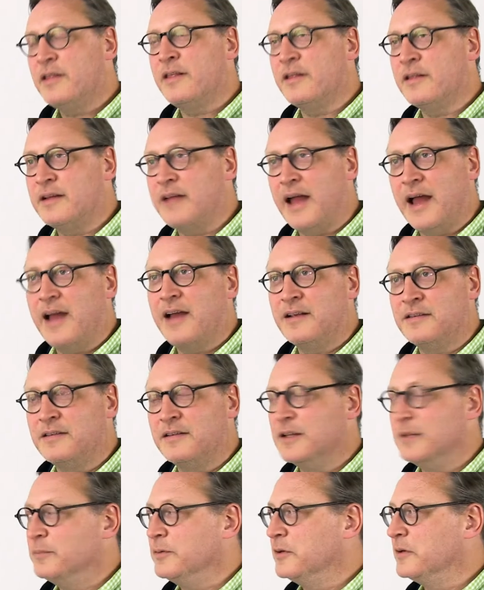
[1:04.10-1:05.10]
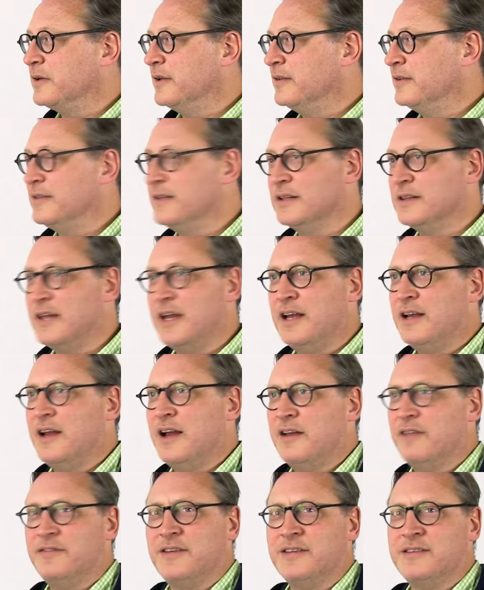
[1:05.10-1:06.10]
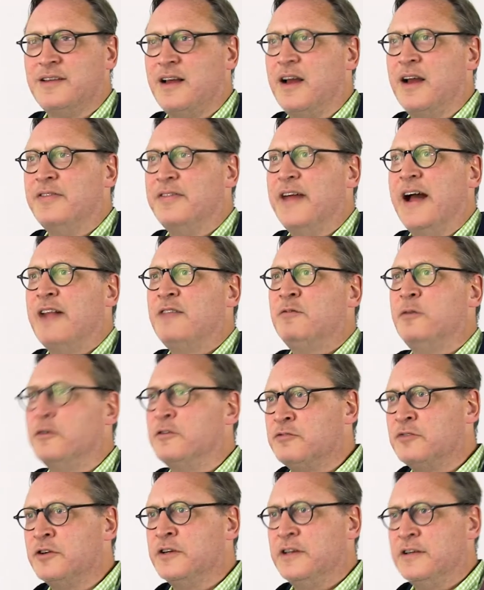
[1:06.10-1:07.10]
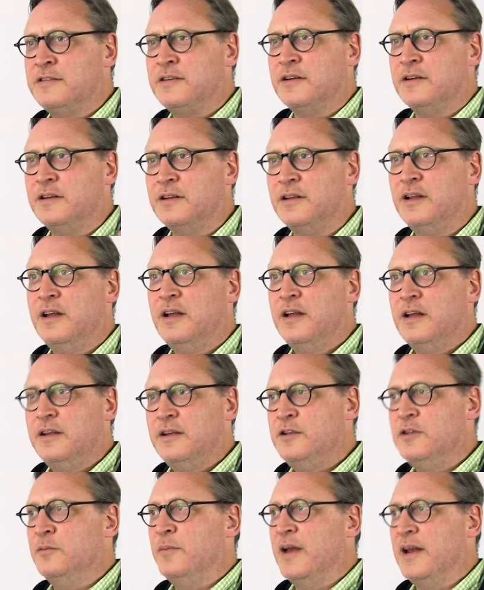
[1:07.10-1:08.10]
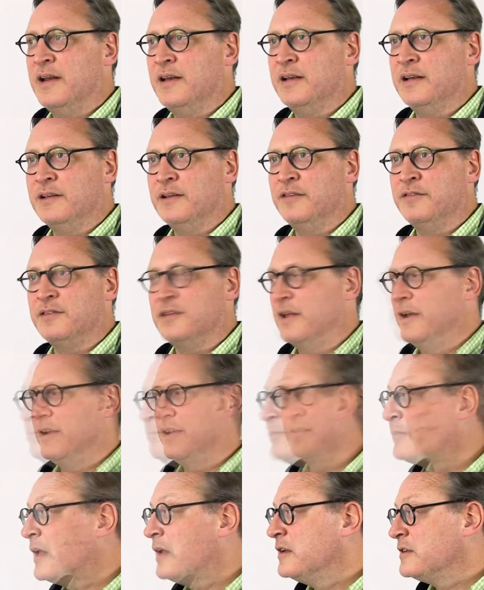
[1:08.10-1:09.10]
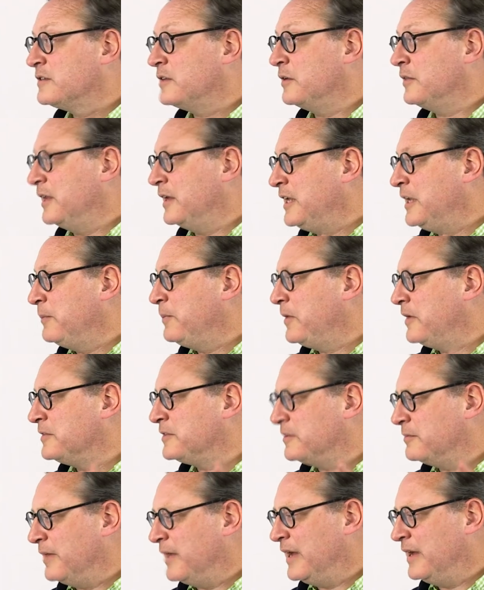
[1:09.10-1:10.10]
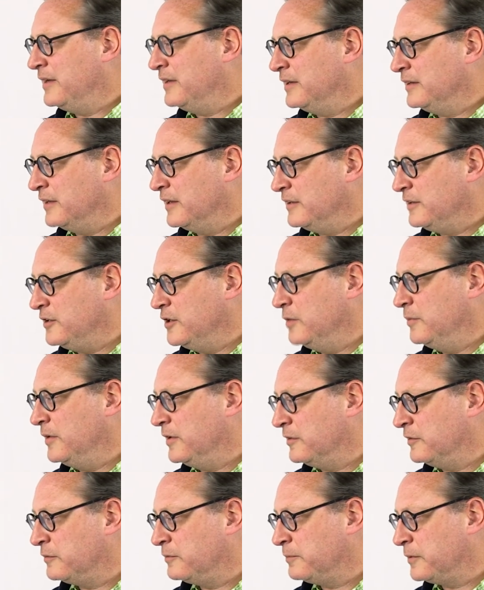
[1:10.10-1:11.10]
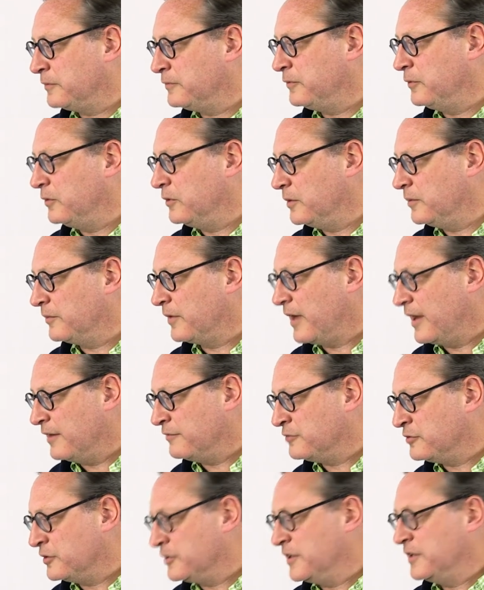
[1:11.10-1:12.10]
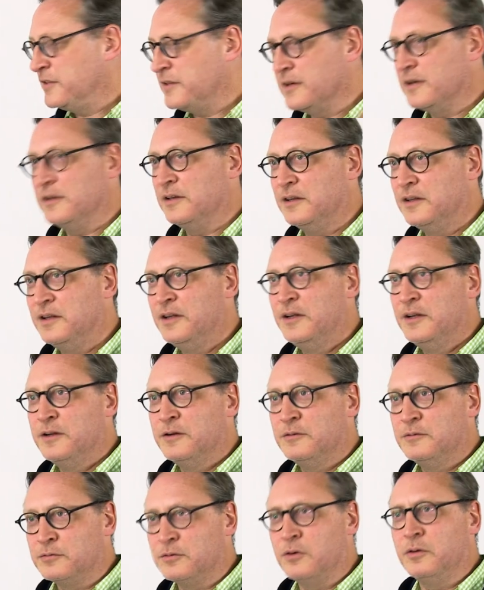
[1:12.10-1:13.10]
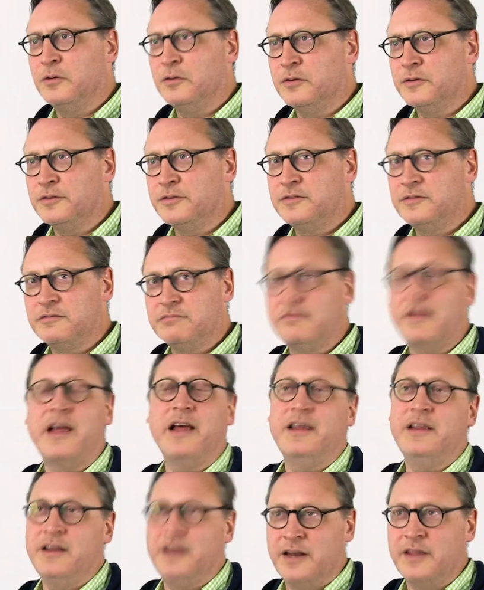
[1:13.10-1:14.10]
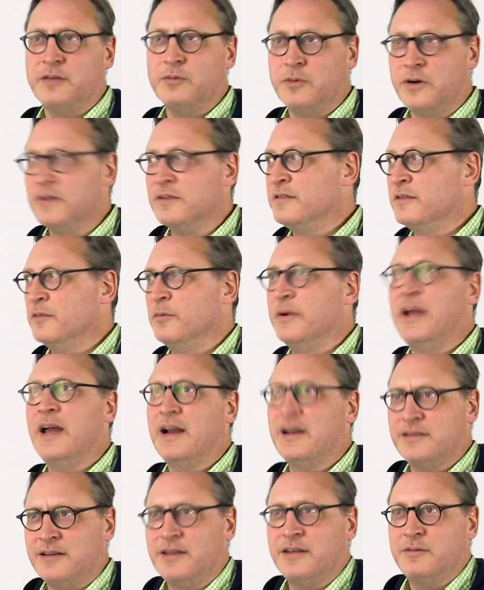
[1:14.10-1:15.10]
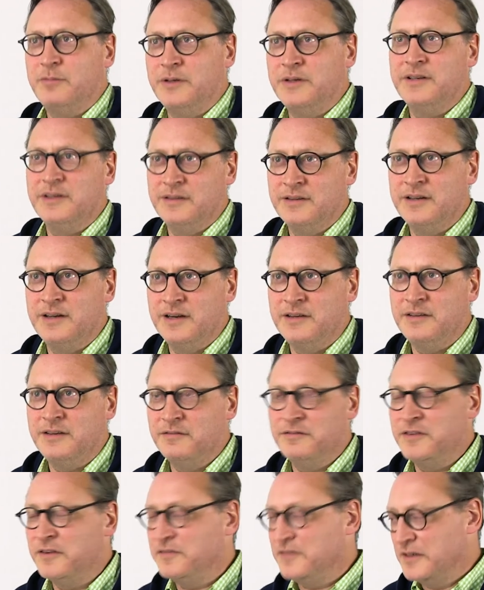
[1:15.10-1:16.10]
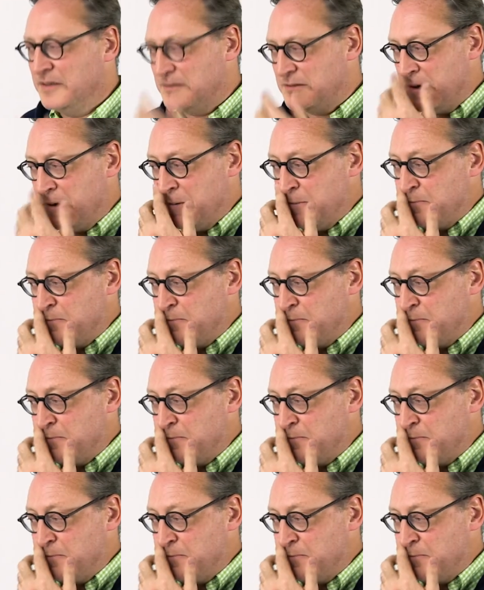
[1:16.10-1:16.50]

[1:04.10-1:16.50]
of the gags in the book is that they kind of decide that's what traditional humanity lives like. So they keep on demanding that humans perform kind of traditional roles. In other words, that we act like we did in the 1950s.